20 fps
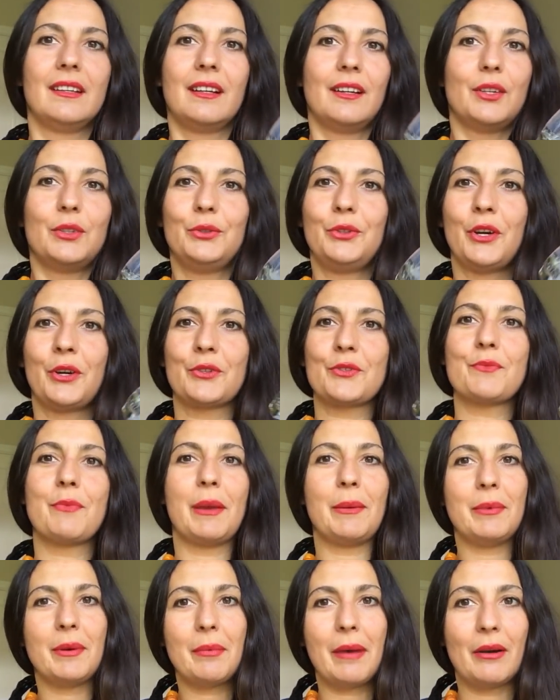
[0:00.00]
who knows,
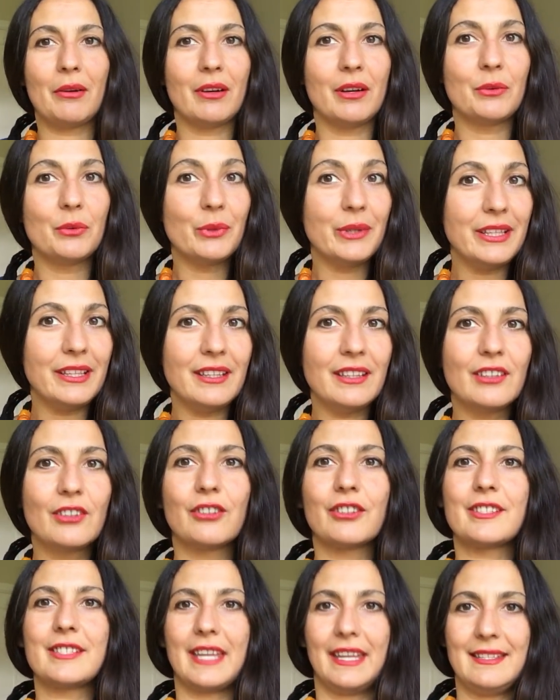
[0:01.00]
maybe about a week
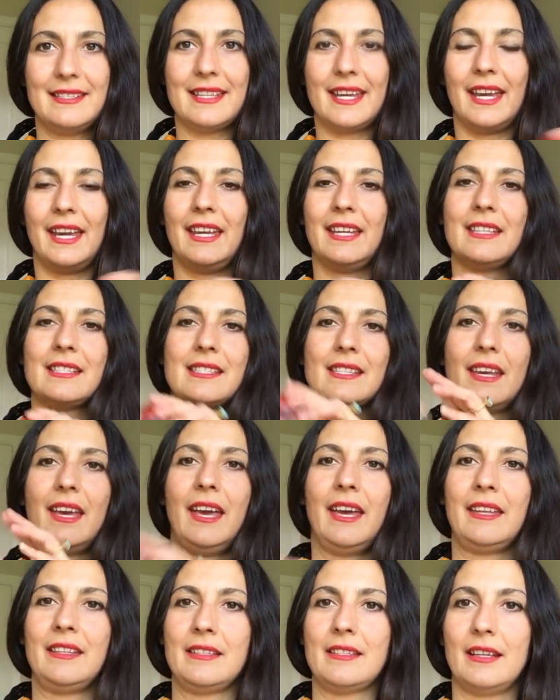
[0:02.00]
or 10 days.
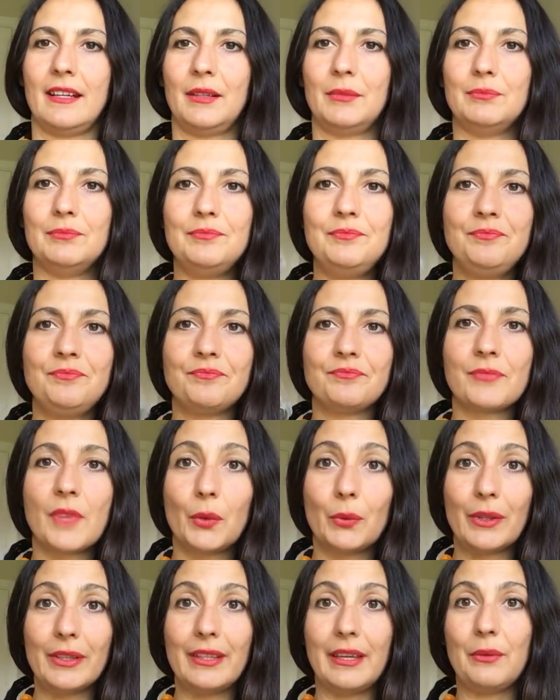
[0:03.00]
And
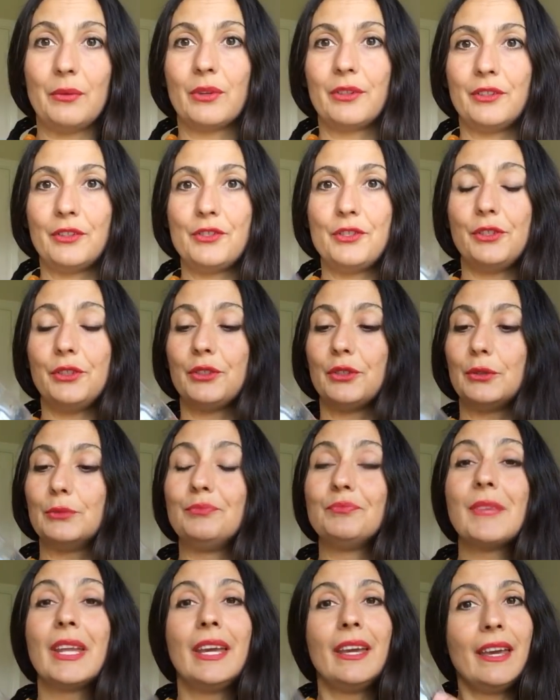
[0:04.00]
what they want to do
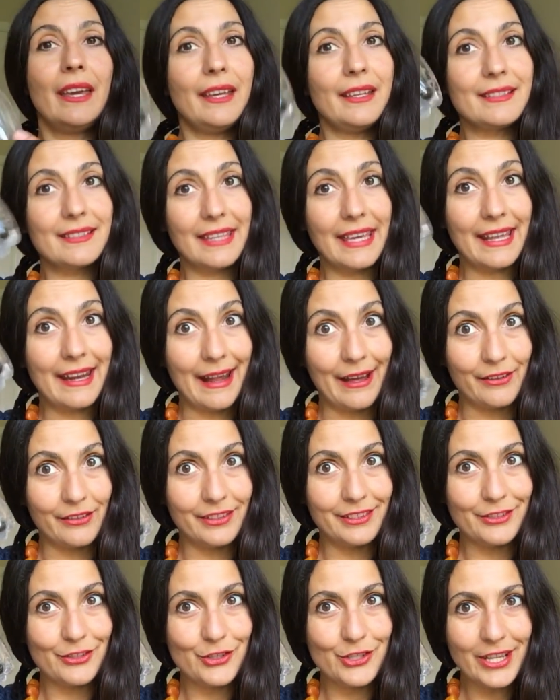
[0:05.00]
is get out of
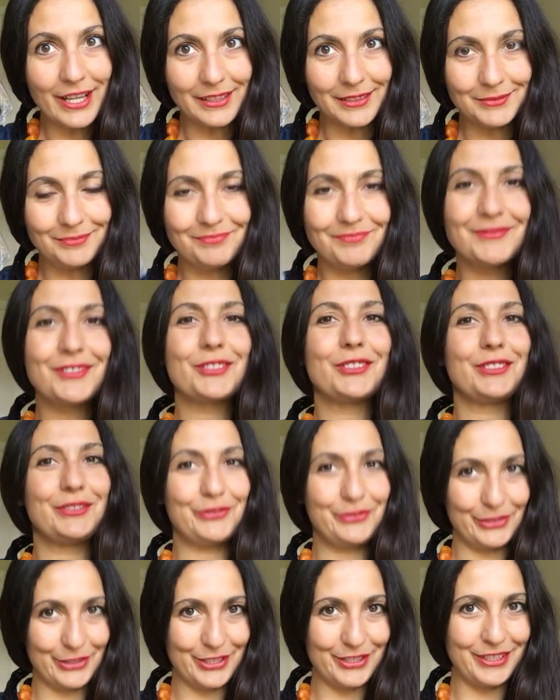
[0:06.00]
this gel. So the
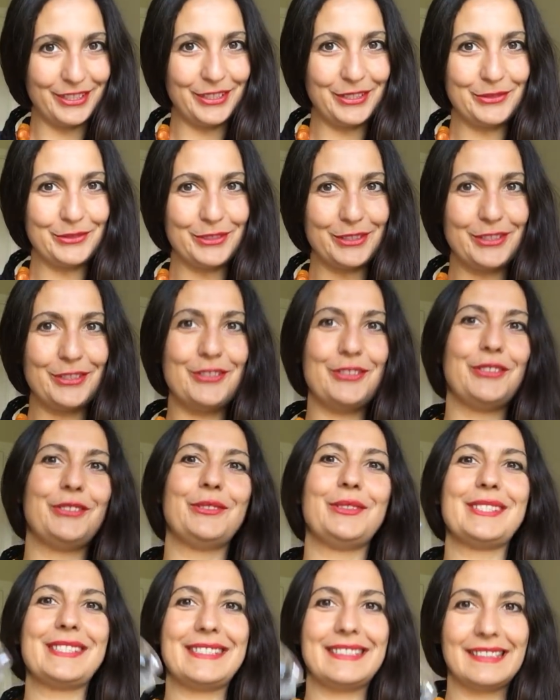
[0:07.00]
first thing you want to do
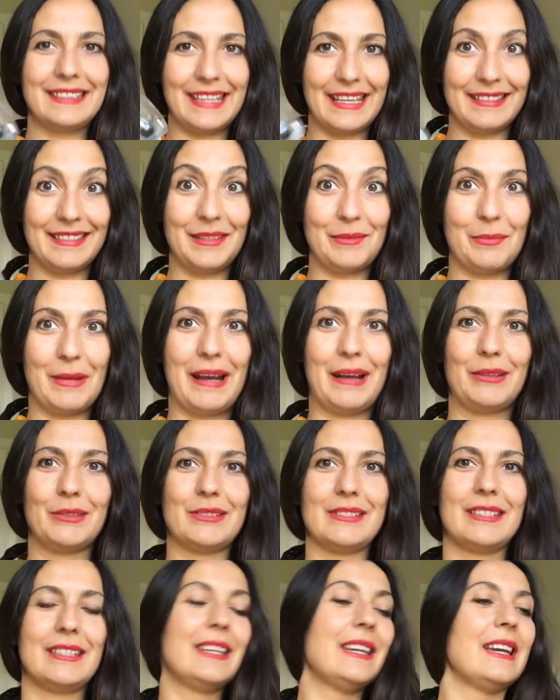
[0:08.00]
is get them
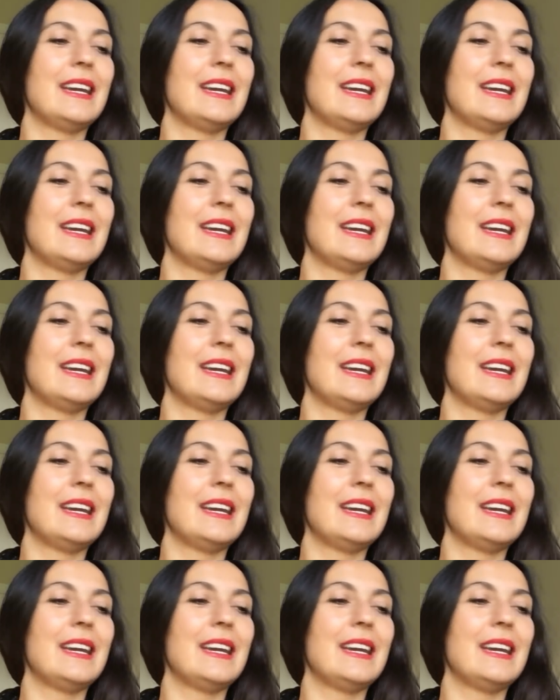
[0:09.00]
out.